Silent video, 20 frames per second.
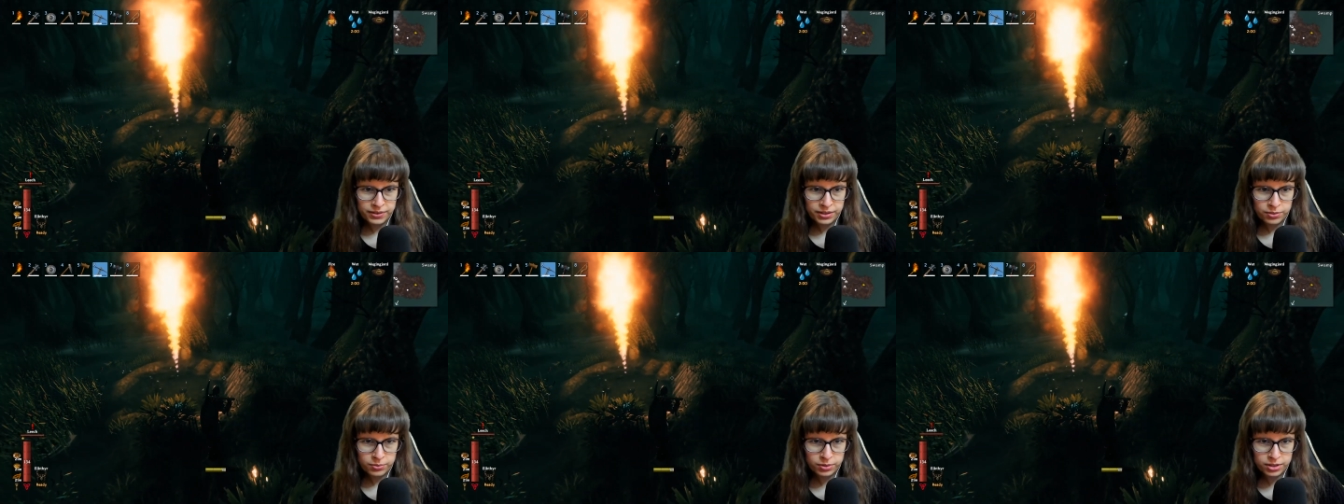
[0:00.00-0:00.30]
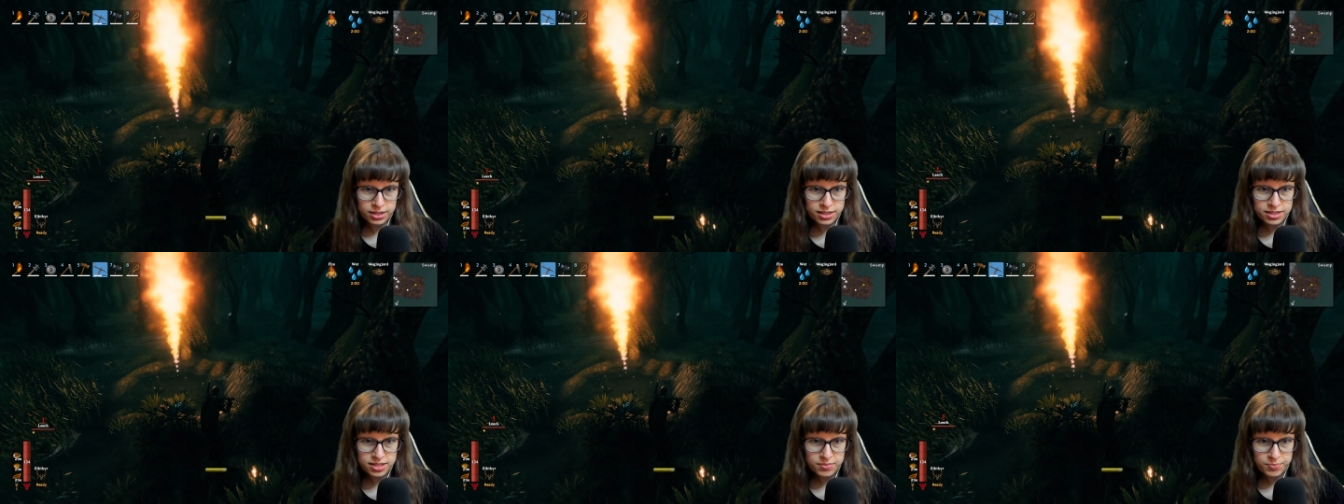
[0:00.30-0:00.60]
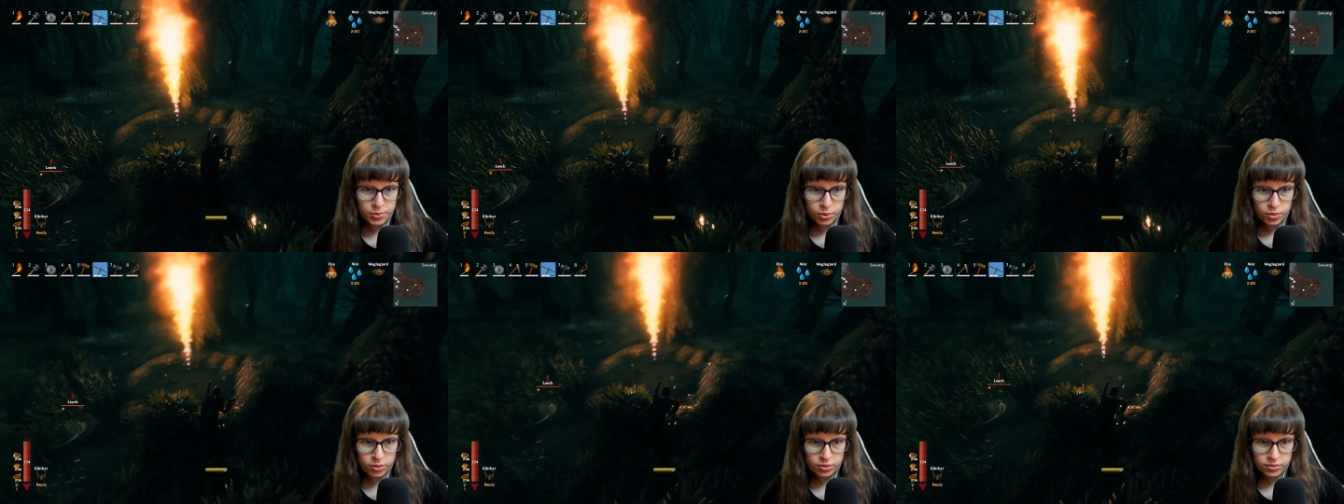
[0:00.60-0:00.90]
when they
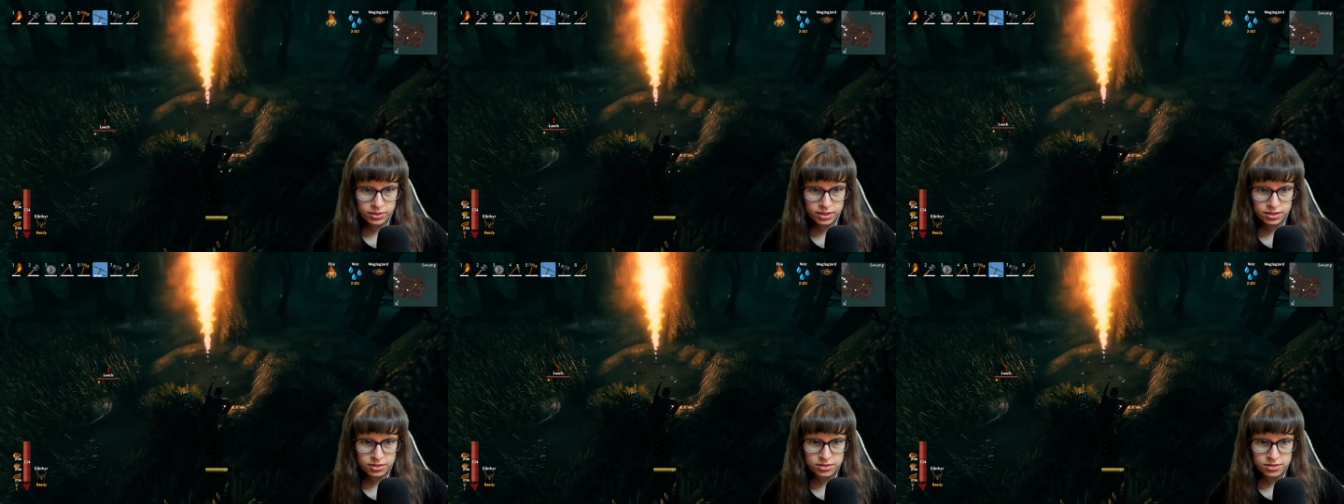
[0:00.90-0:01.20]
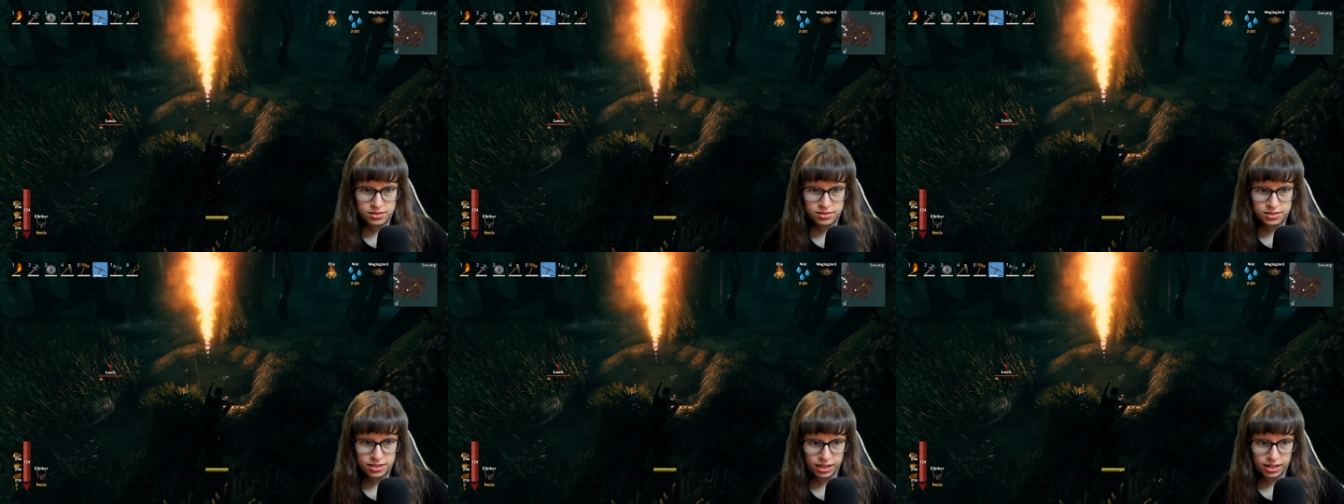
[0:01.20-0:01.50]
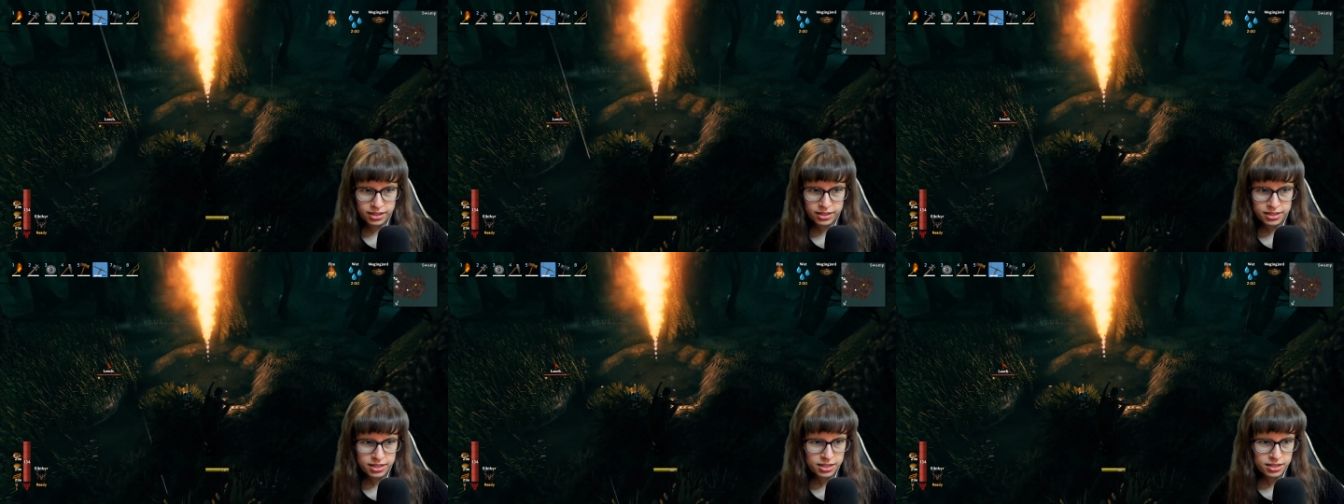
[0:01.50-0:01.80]
spawn, they just
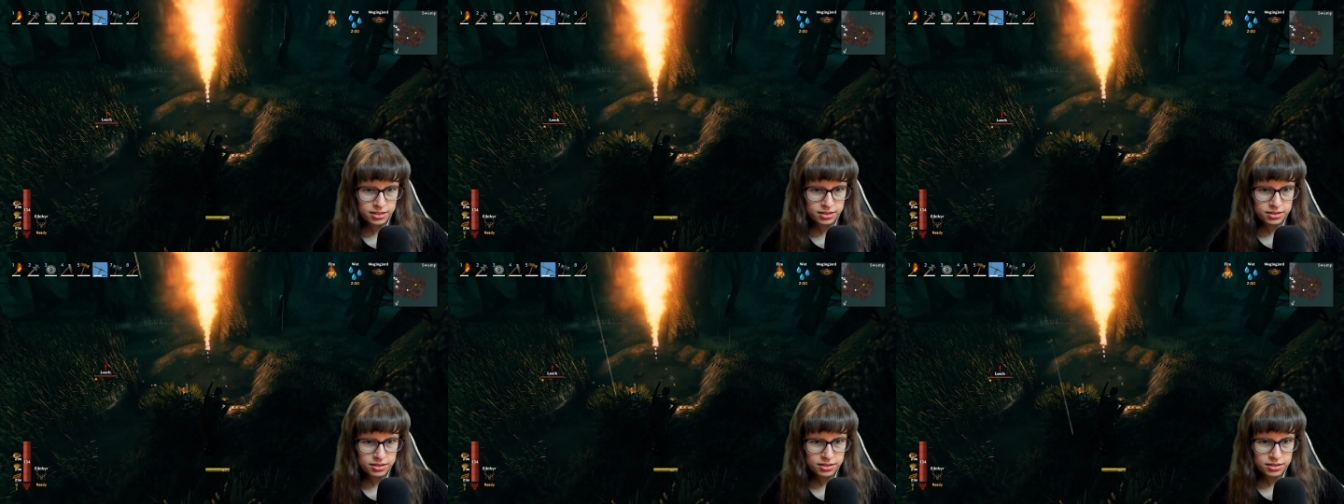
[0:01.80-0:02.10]
die?